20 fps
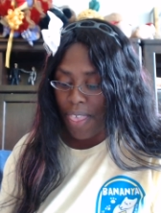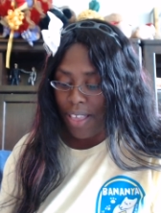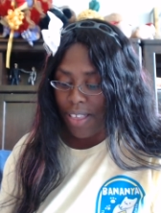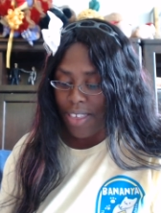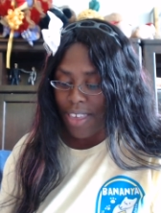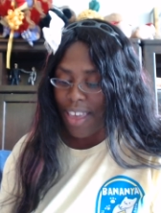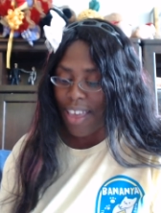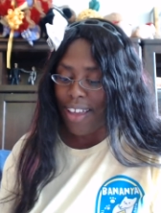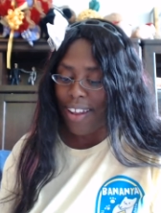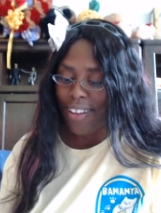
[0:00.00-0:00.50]

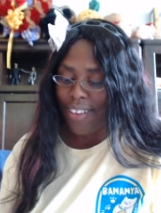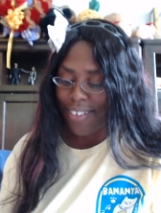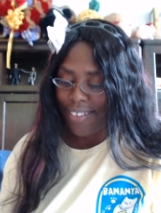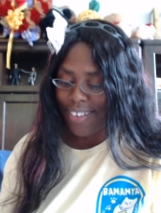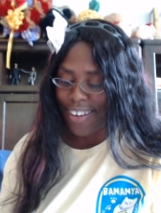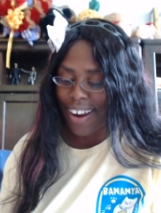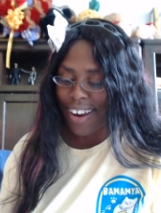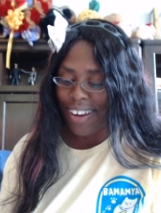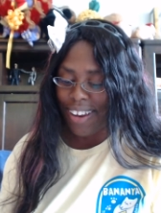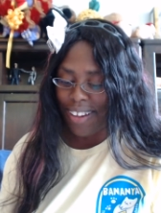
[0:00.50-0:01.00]
Yeah,
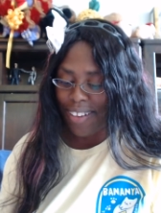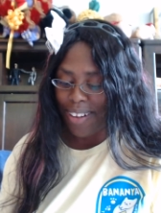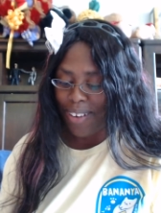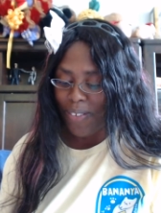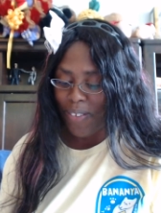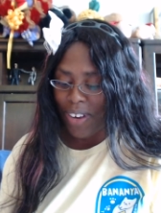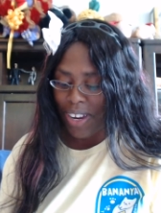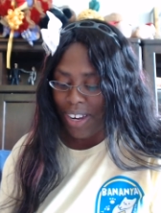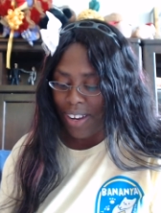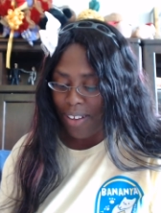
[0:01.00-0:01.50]
Chinese
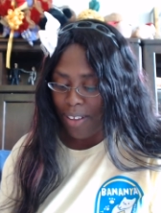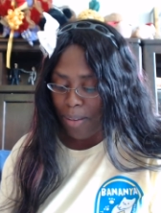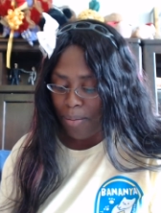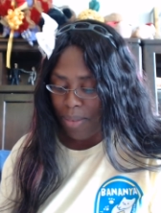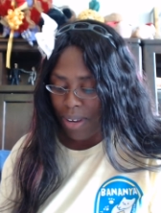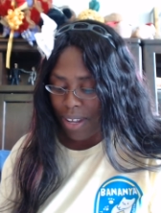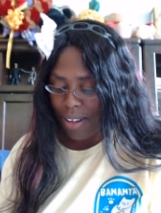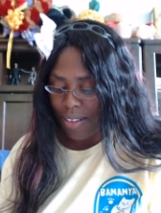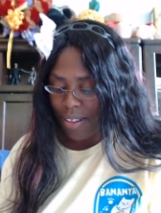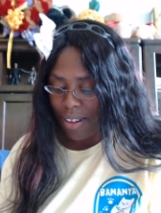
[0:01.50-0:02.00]
Lolita
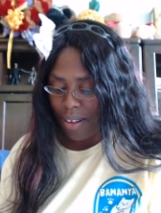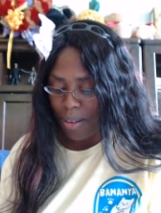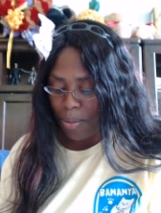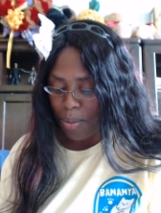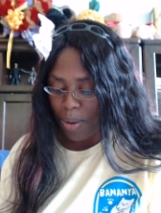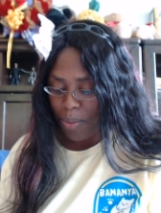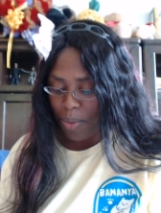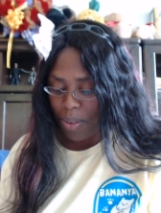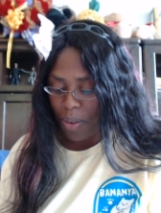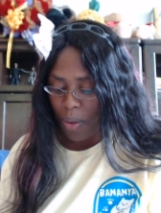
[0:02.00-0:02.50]
updates. That's what
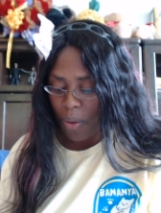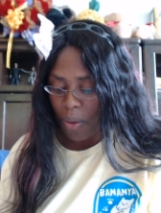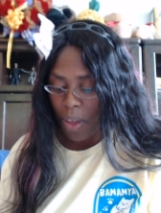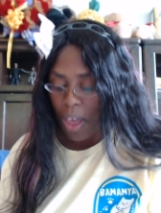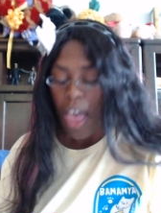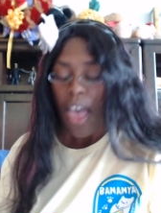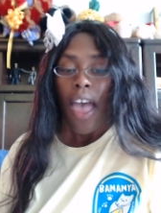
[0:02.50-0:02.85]
it was called.